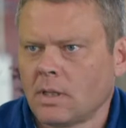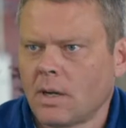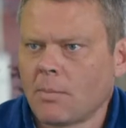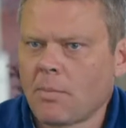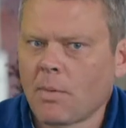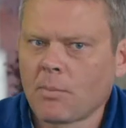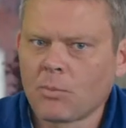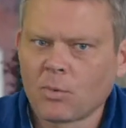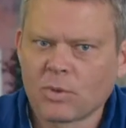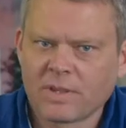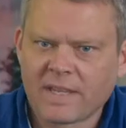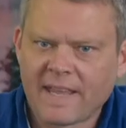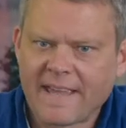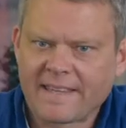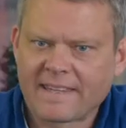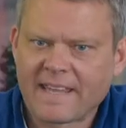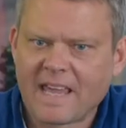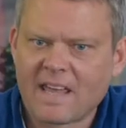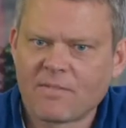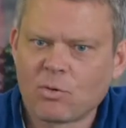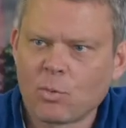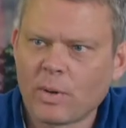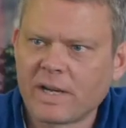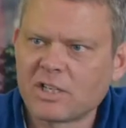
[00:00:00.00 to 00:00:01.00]
I remember when they had the
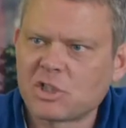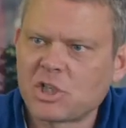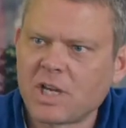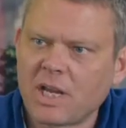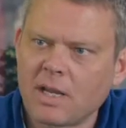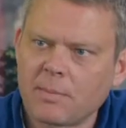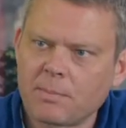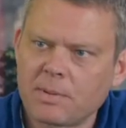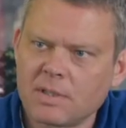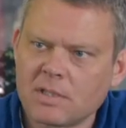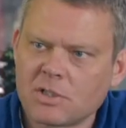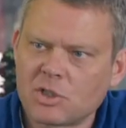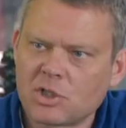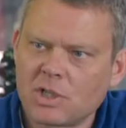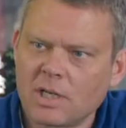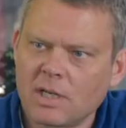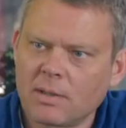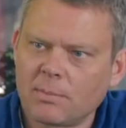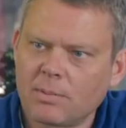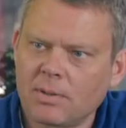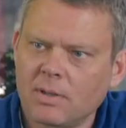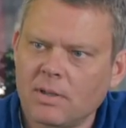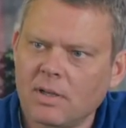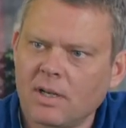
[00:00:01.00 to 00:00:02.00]
heavyweight
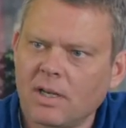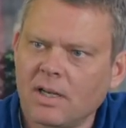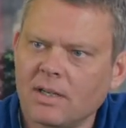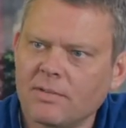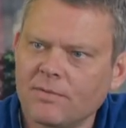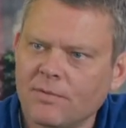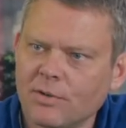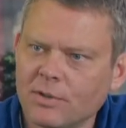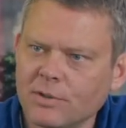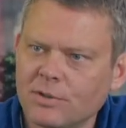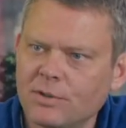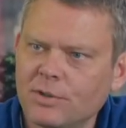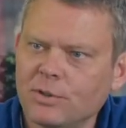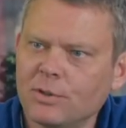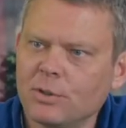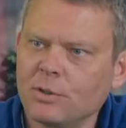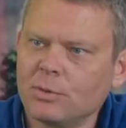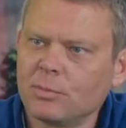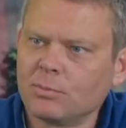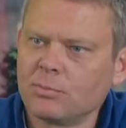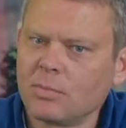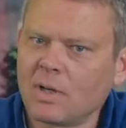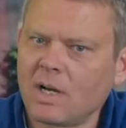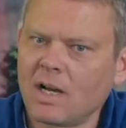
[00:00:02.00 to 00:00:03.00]
championship and
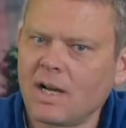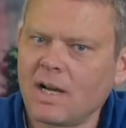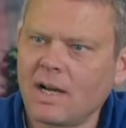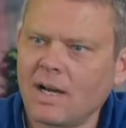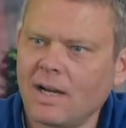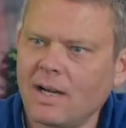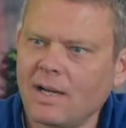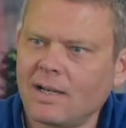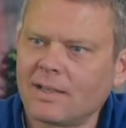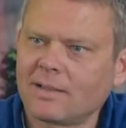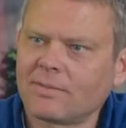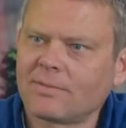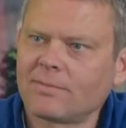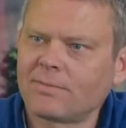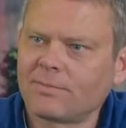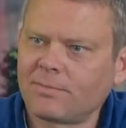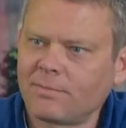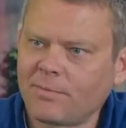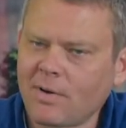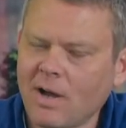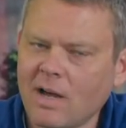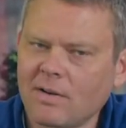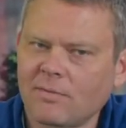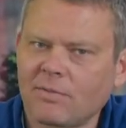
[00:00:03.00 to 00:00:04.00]
Werdum this uh, yeah.
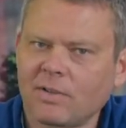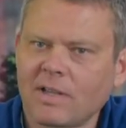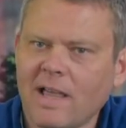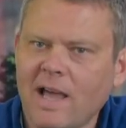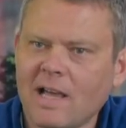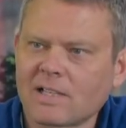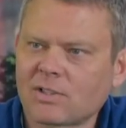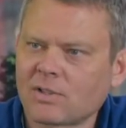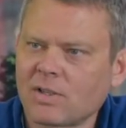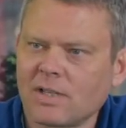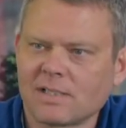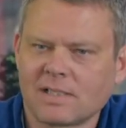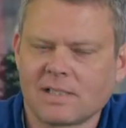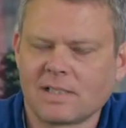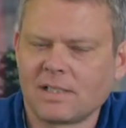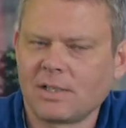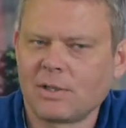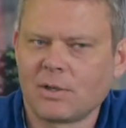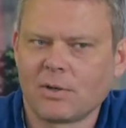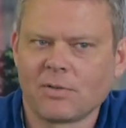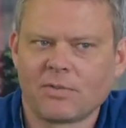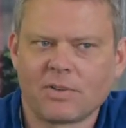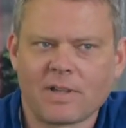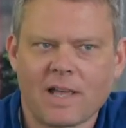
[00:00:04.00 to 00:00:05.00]
fought Velasquez, and
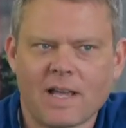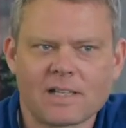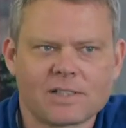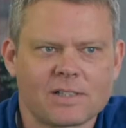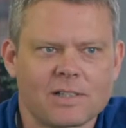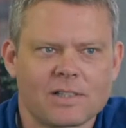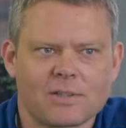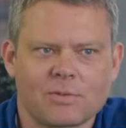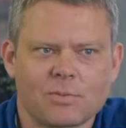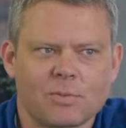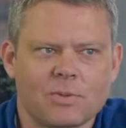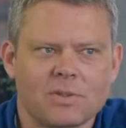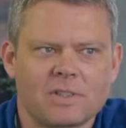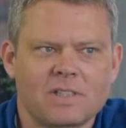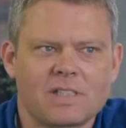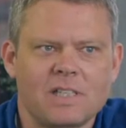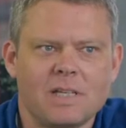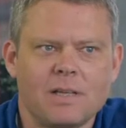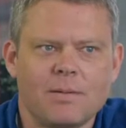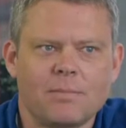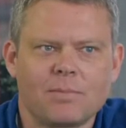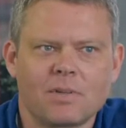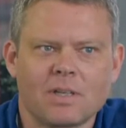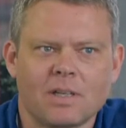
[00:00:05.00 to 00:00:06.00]
you know Velasquez
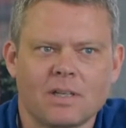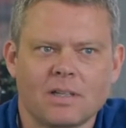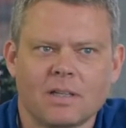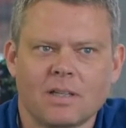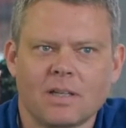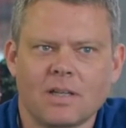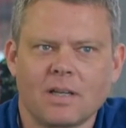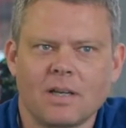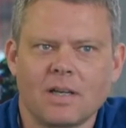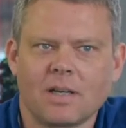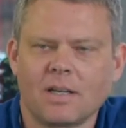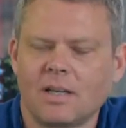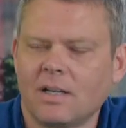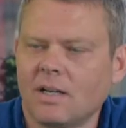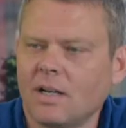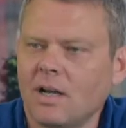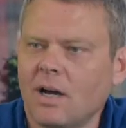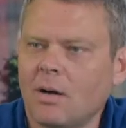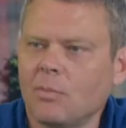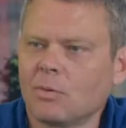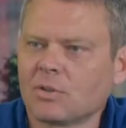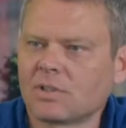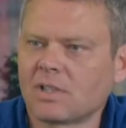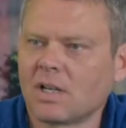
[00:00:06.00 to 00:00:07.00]
seemed an
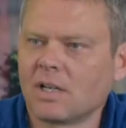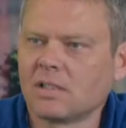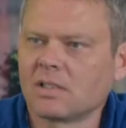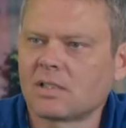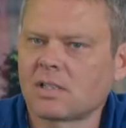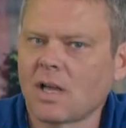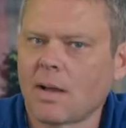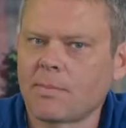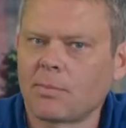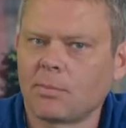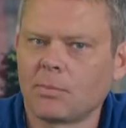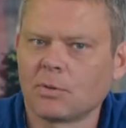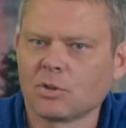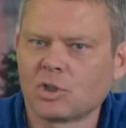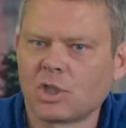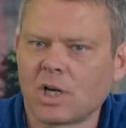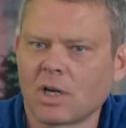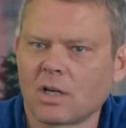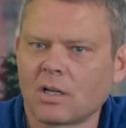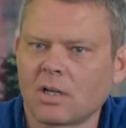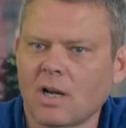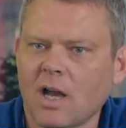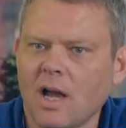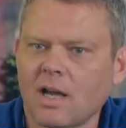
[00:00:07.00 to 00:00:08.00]
almost unstoppable
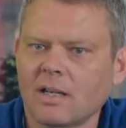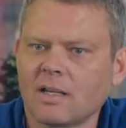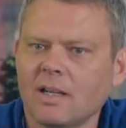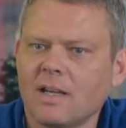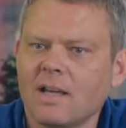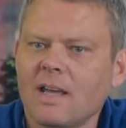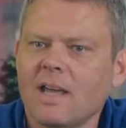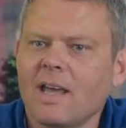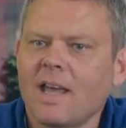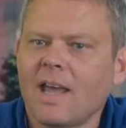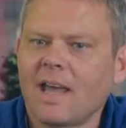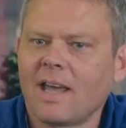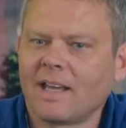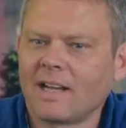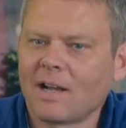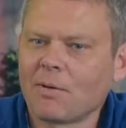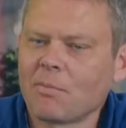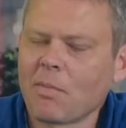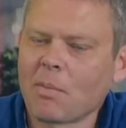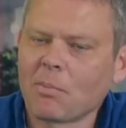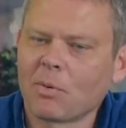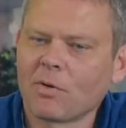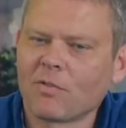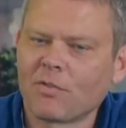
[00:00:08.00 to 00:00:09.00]
juggernaut. Yeah. And I
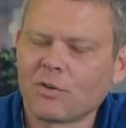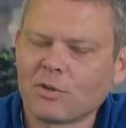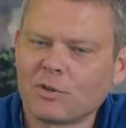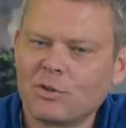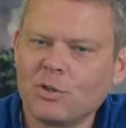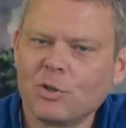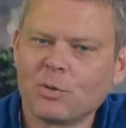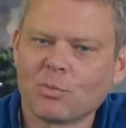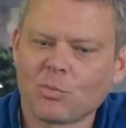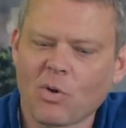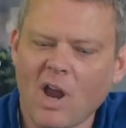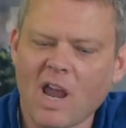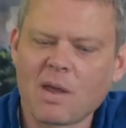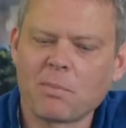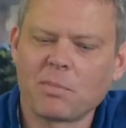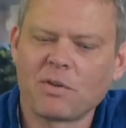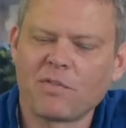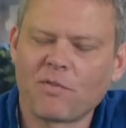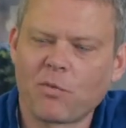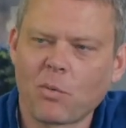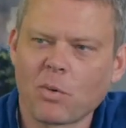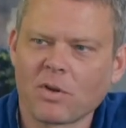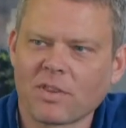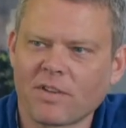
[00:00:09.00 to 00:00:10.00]
remember Werdum right
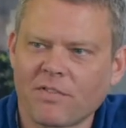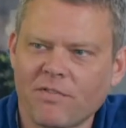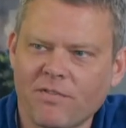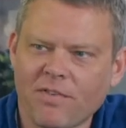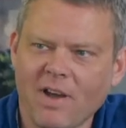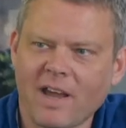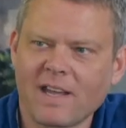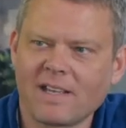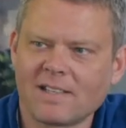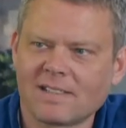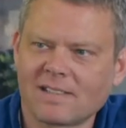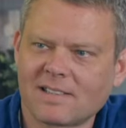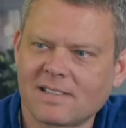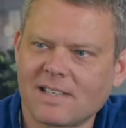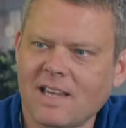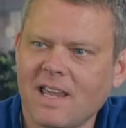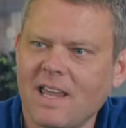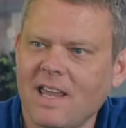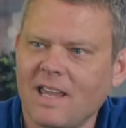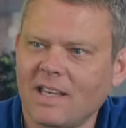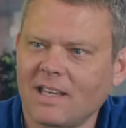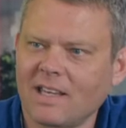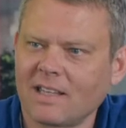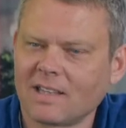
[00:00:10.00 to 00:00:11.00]
before the fight
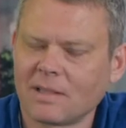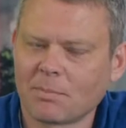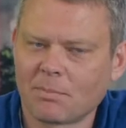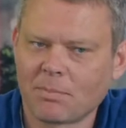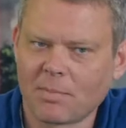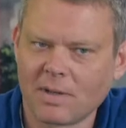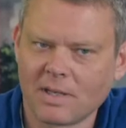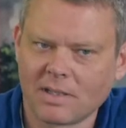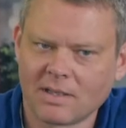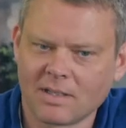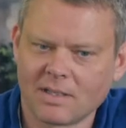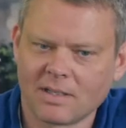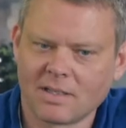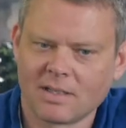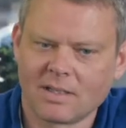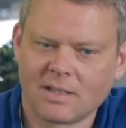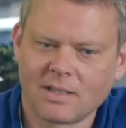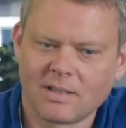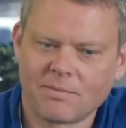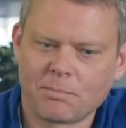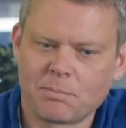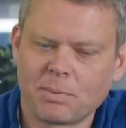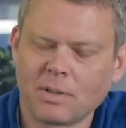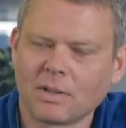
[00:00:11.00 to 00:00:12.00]
saying in the in
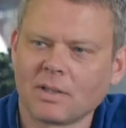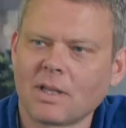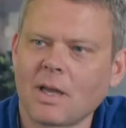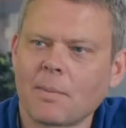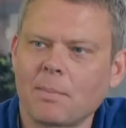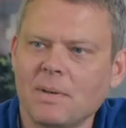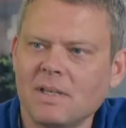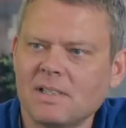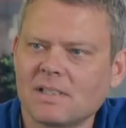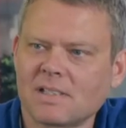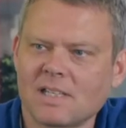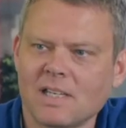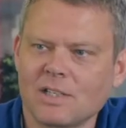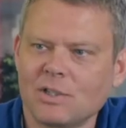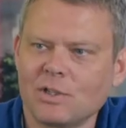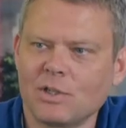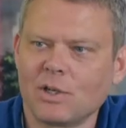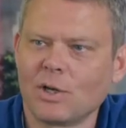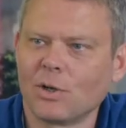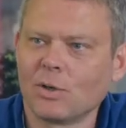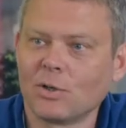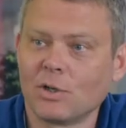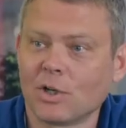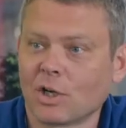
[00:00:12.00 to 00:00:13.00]
the buildup, he said, you
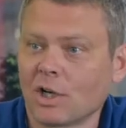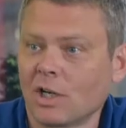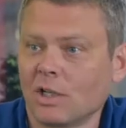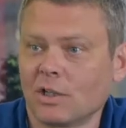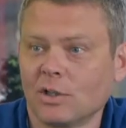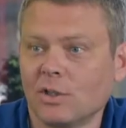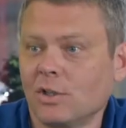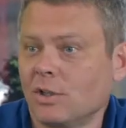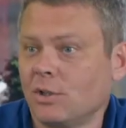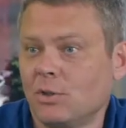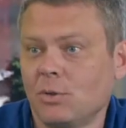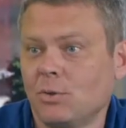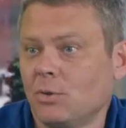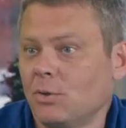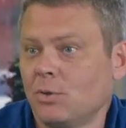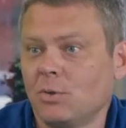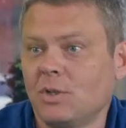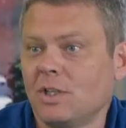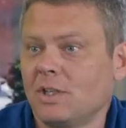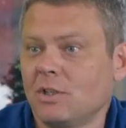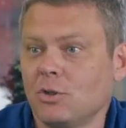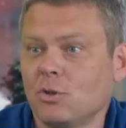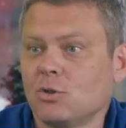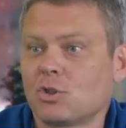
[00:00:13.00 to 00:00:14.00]
know, you're going to lose. You, you,
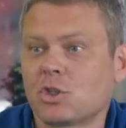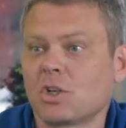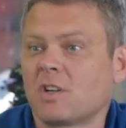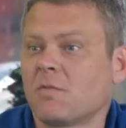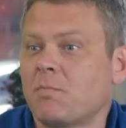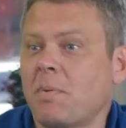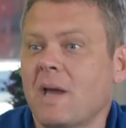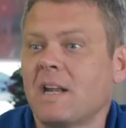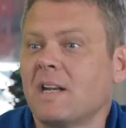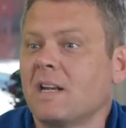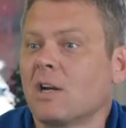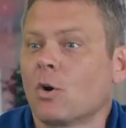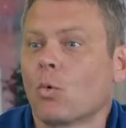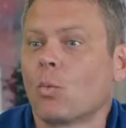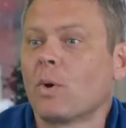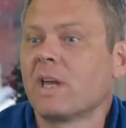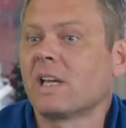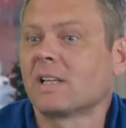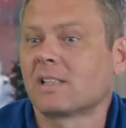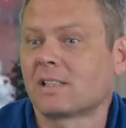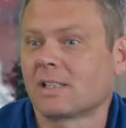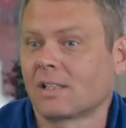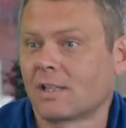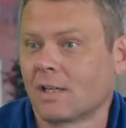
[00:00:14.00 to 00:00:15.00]
you should have been here
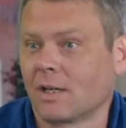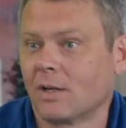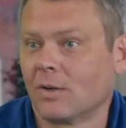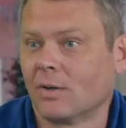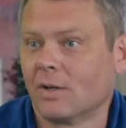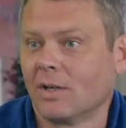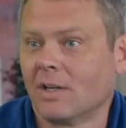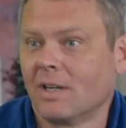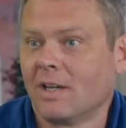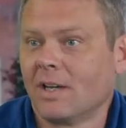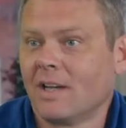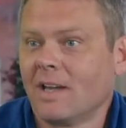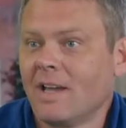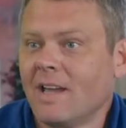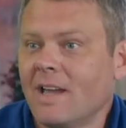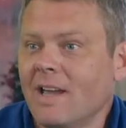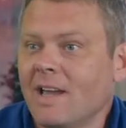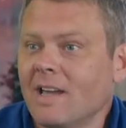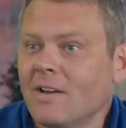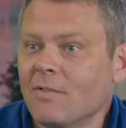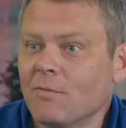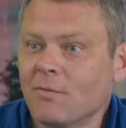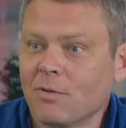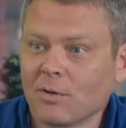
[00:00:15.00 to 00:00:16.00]
weeks ago. You're going to
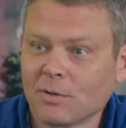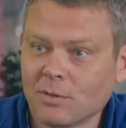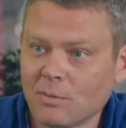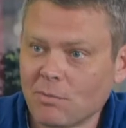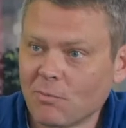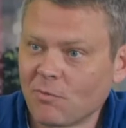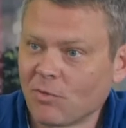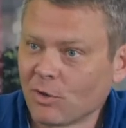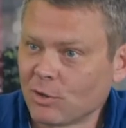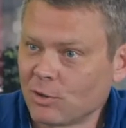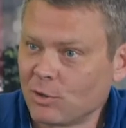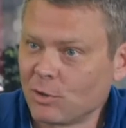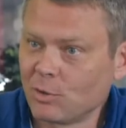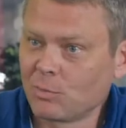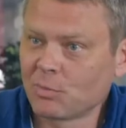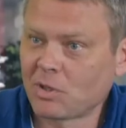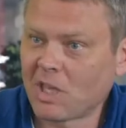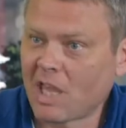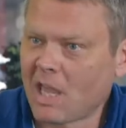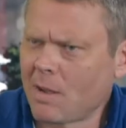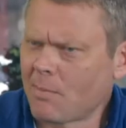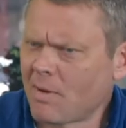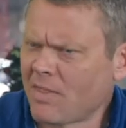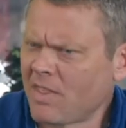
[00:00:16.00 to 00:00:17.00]
lose. Ver, Werdum
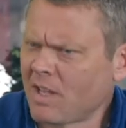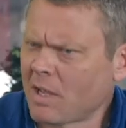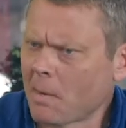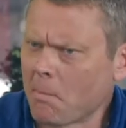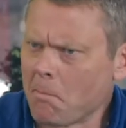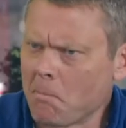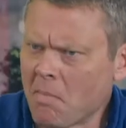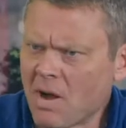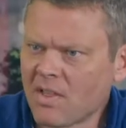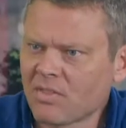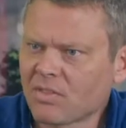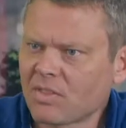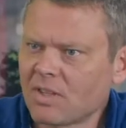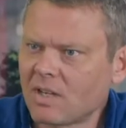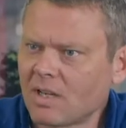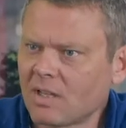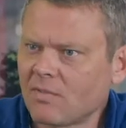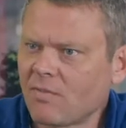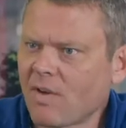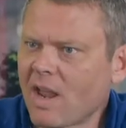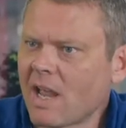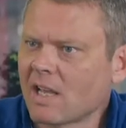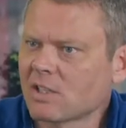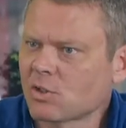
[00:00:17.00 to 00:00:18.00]
came, I think, a month in
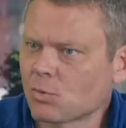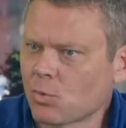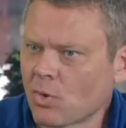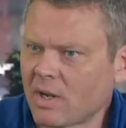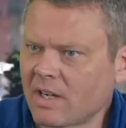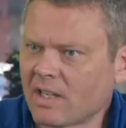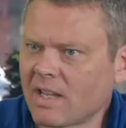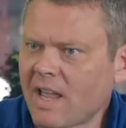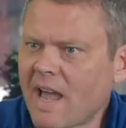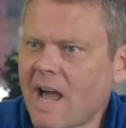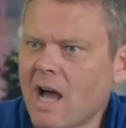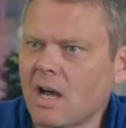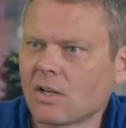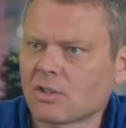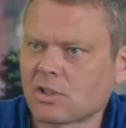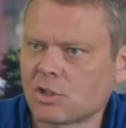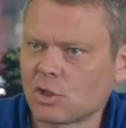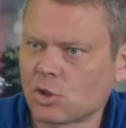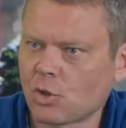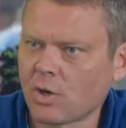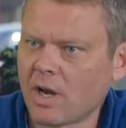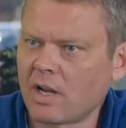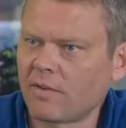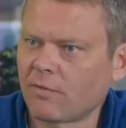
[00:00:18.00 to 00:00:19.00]
advance, rented a house,
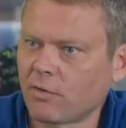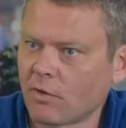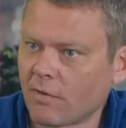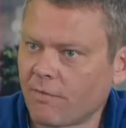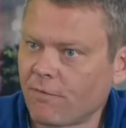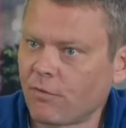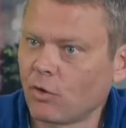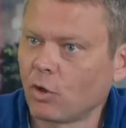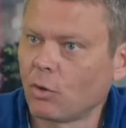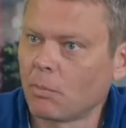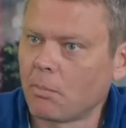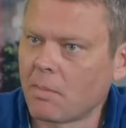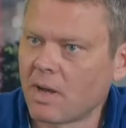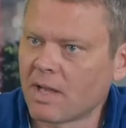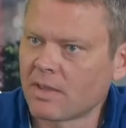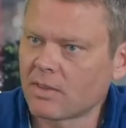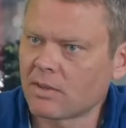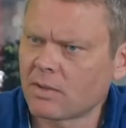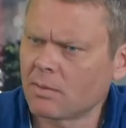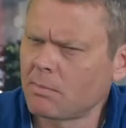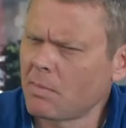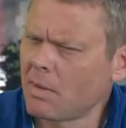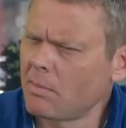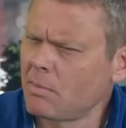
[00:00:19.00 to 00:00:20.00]
and trained for a full month.
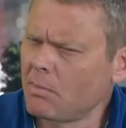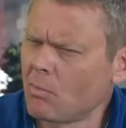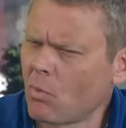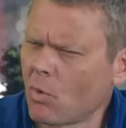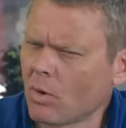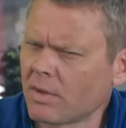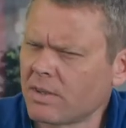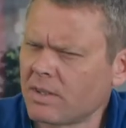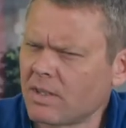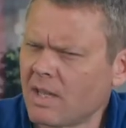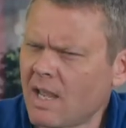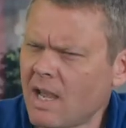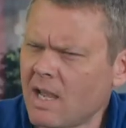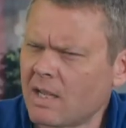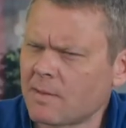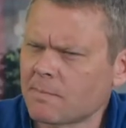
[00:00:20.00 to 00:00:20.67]
Yeah. maybe more. than Werdum